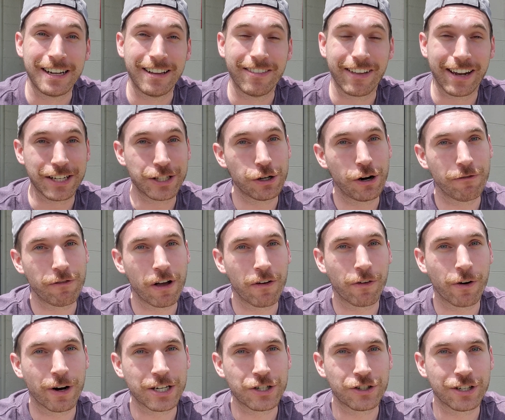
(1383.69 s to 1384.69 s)
Let us know if you have
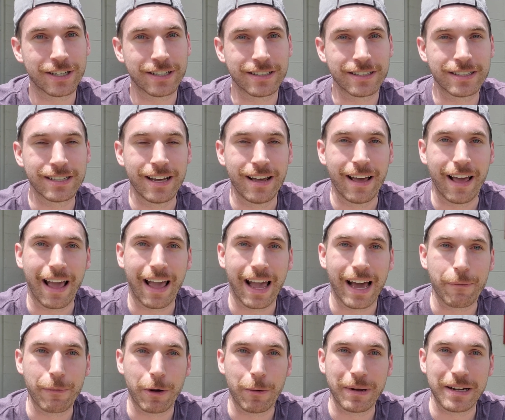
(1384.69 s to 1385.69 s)
questions,
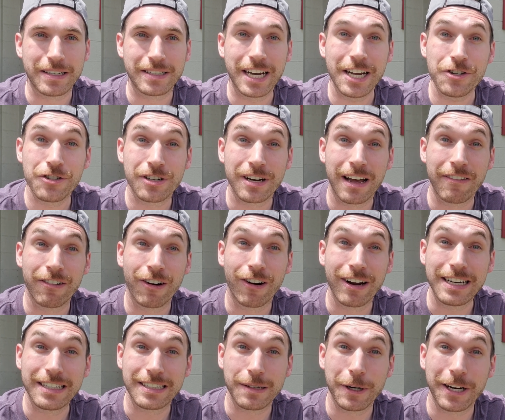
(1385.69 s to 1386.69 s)
and we'll be in touch. Have a
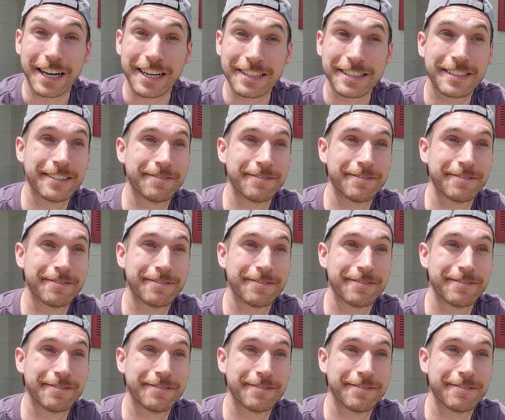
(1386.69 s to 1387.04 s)
great summer, guys.